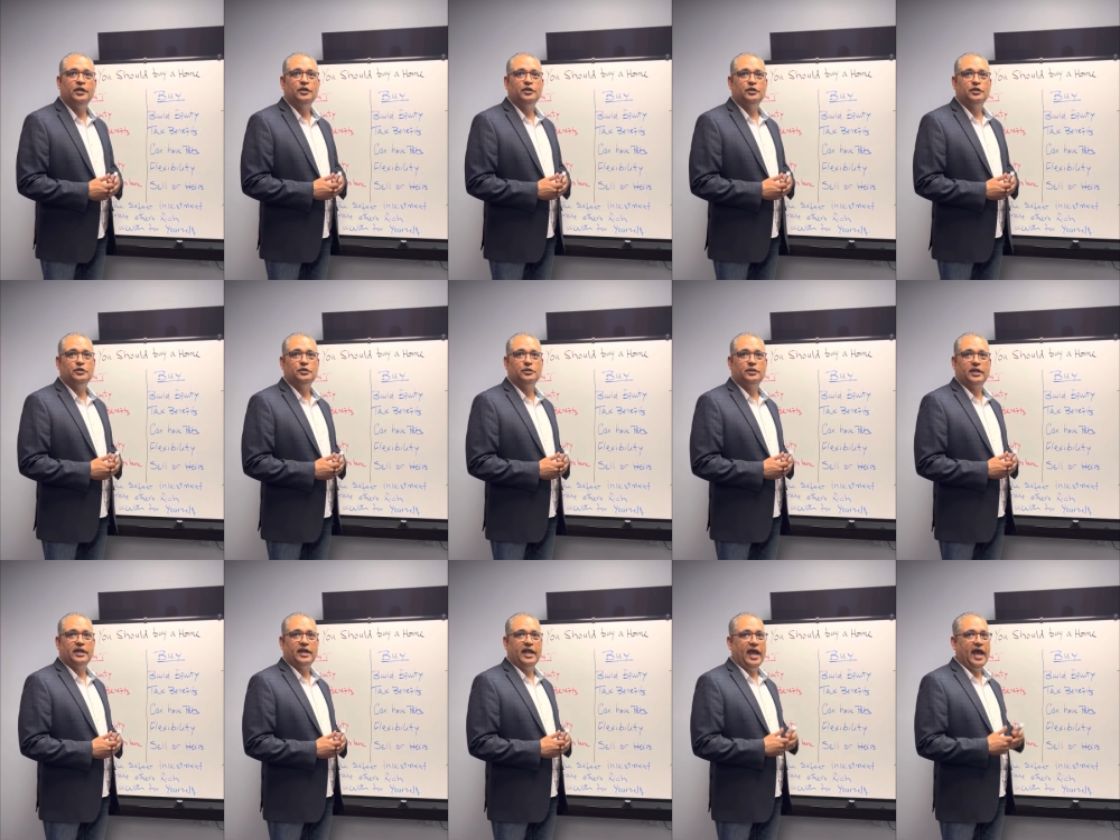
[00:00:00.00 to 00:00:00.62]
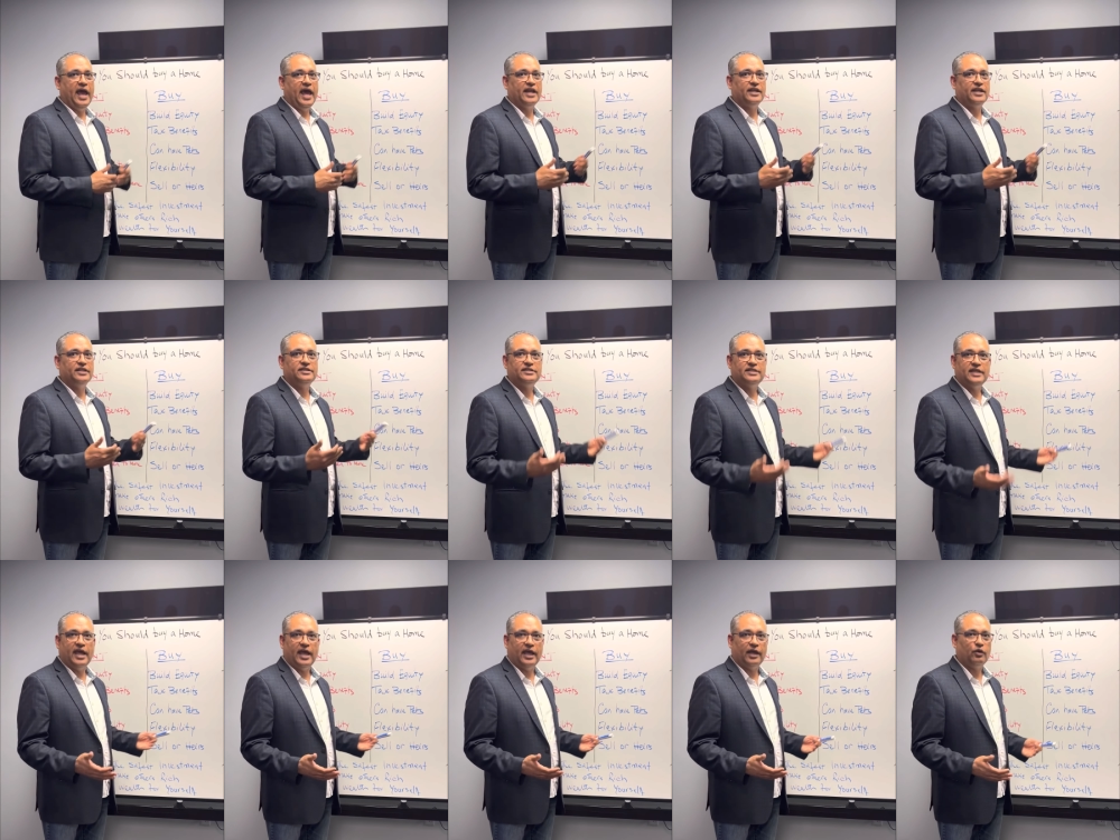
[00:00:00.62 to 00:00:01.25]
You can add a
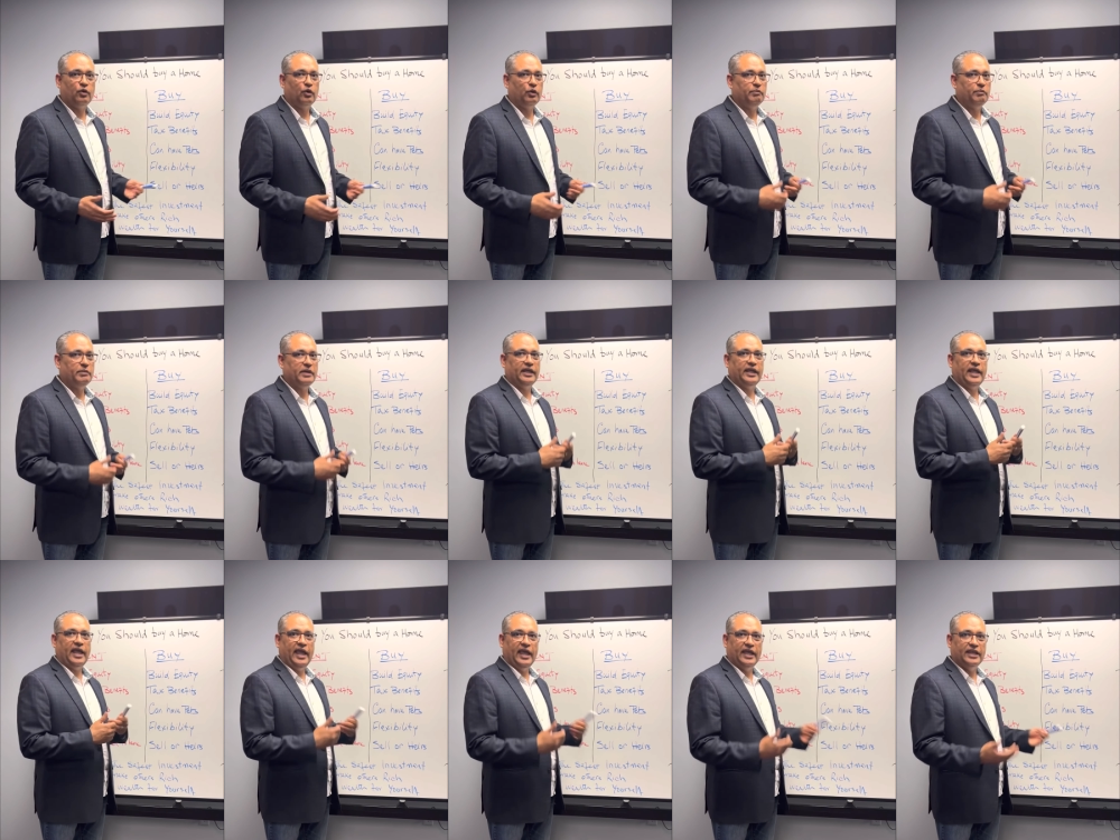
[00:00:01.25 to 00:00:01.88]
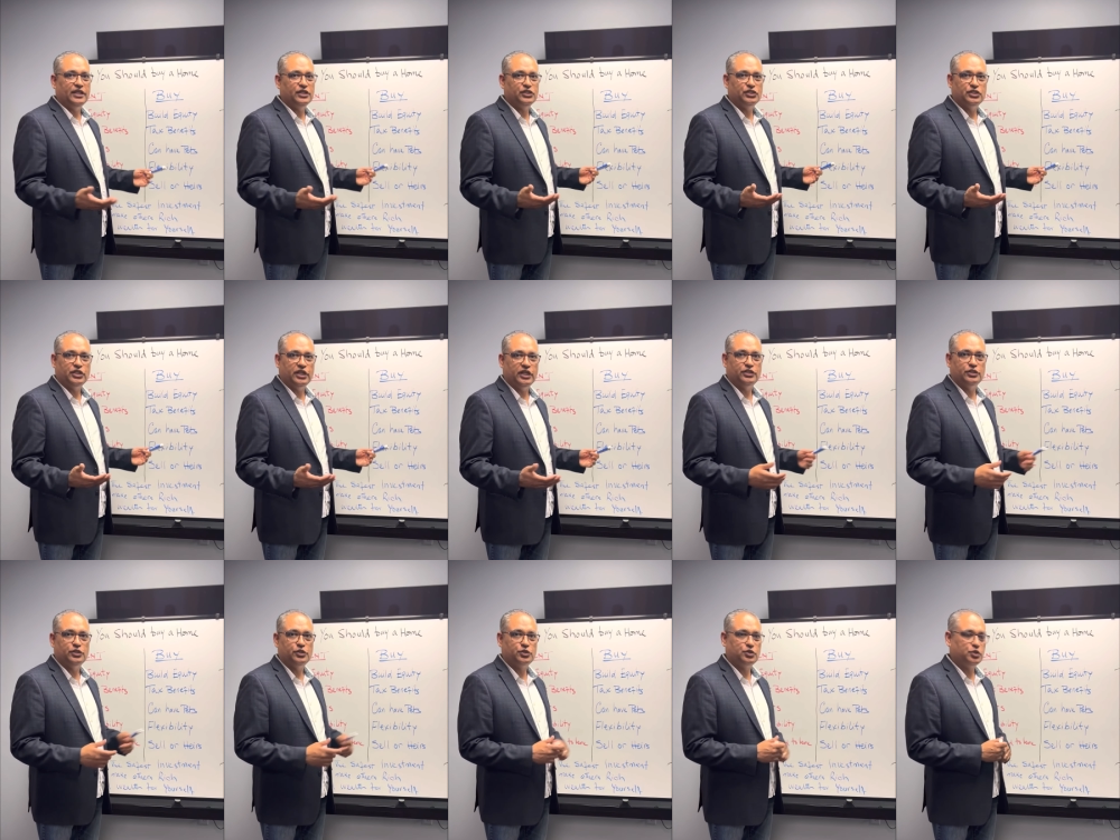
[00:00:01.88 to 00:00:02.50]
deck or make any changes